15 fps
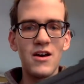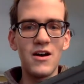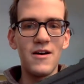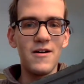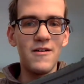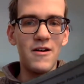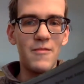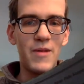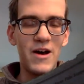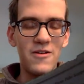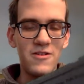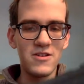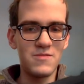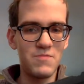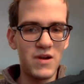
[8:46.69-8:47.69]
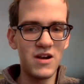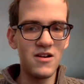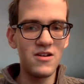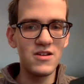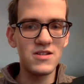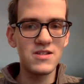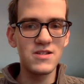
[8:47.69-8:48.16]
about his
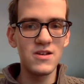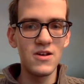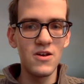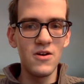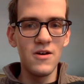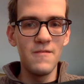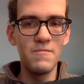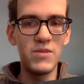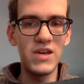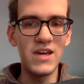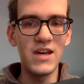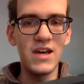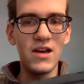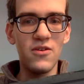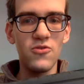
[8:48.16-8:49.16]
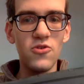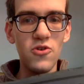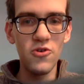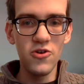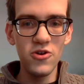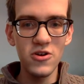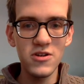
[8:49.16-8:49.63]
parents being
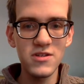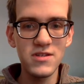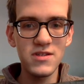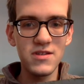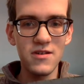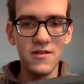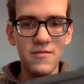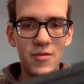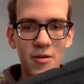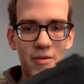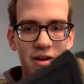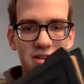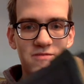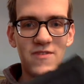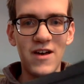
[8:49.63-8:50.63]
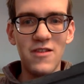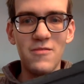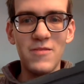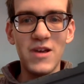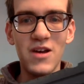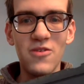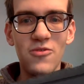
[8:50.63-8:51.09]
lords, about his father
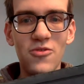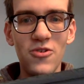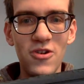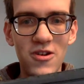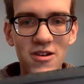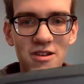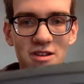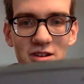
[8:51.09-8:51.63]
being a lord.